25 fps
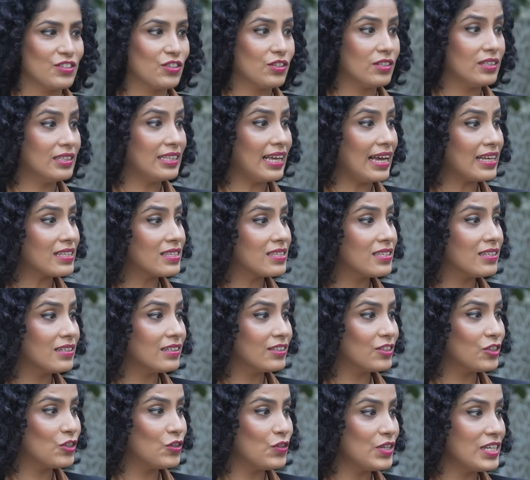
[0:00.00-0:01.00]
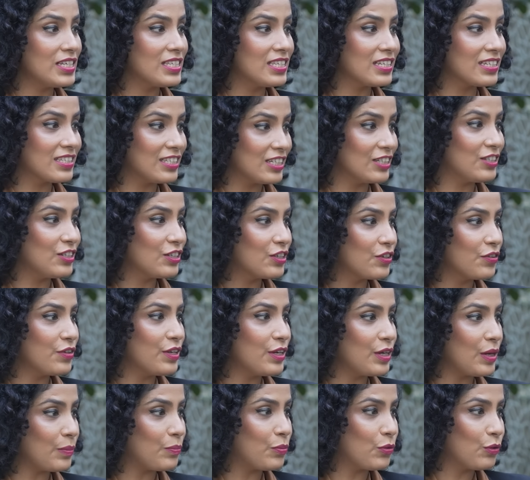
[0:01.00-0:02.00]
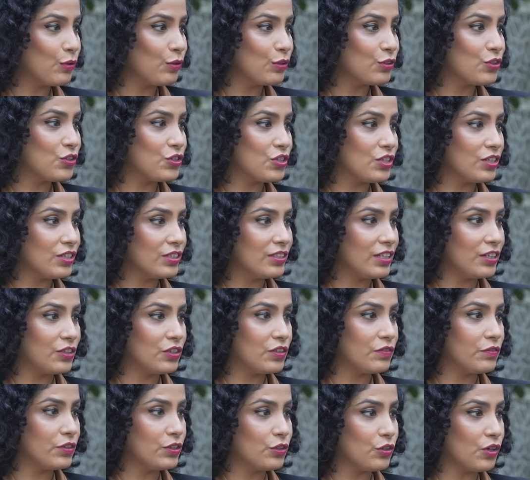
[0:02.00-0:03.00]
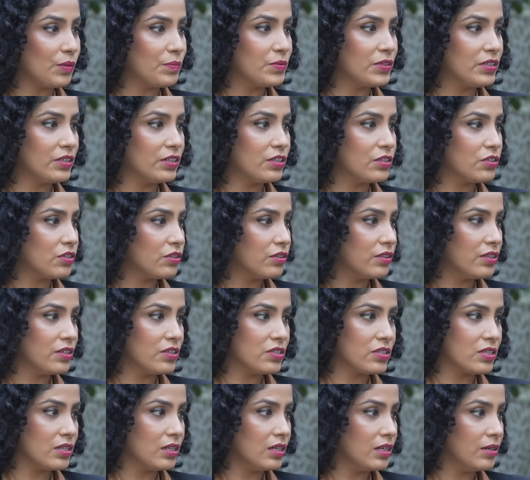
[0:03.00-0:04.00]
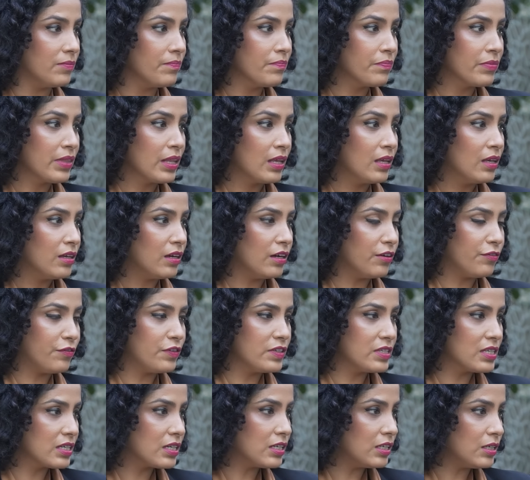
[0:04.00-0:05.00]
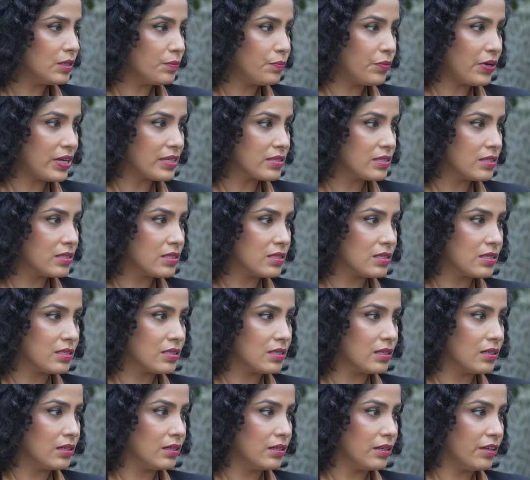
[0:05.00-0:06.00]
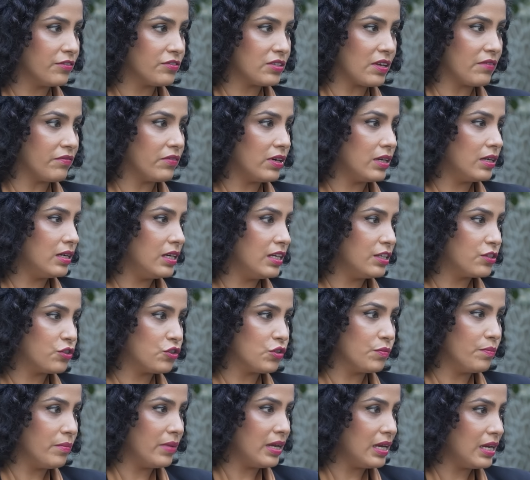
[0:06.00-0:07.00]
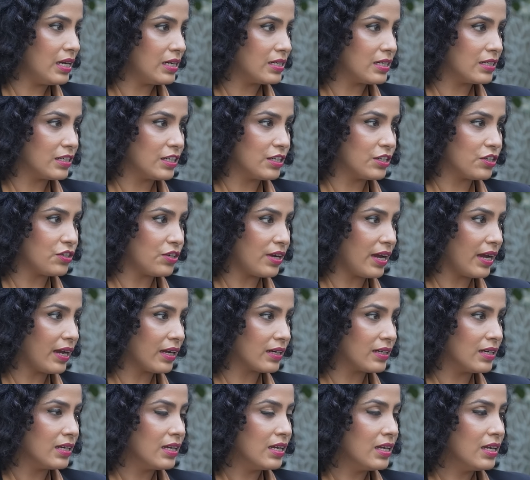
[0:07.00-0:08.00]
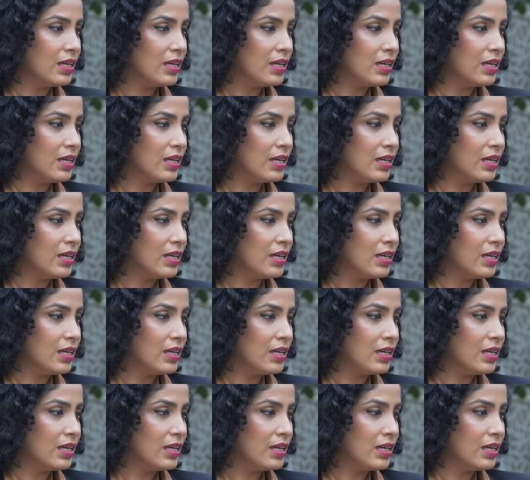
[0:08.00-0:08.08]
So that's a 360 degree approach that you've adopted. So there's a physical presence if someone needs to meet and interact.